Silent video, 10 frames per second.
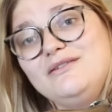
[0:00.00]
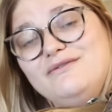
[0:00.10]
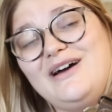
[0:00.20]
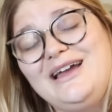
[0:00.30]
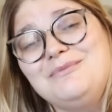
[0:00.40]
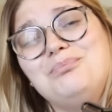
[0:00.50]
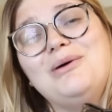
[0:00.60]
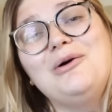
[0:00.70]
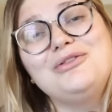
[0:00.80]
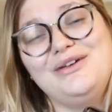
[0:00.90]
to find
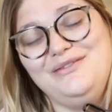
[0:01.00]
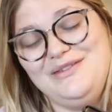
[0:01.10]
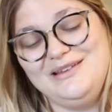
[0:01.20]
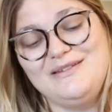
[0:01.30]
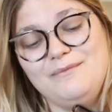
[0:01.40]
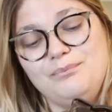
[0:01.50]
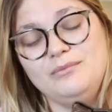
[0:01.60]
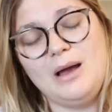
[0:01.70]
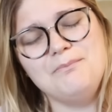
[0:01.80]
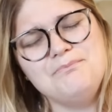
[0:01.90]
both of this
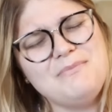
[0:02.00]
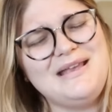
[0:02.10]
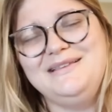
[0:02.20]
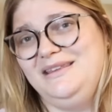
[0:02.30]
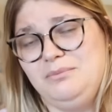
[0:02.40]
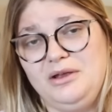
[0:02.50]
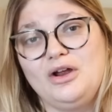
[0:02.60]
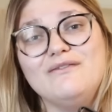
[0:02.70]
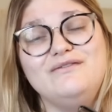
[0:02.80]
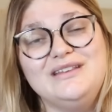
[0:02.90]
amazing pair
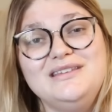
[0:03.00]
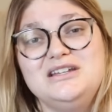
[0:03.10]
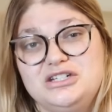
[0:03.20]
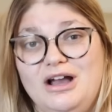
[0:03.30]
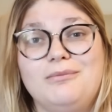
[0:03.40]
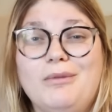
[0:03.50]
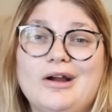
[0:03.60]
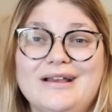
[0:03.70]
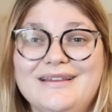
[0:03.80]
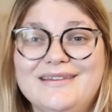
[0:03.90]
of vintage Doc
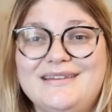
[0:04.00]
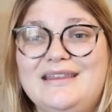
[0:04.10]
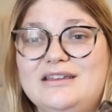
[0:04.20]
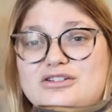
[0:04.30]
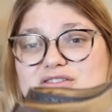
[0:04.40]
Martens and they're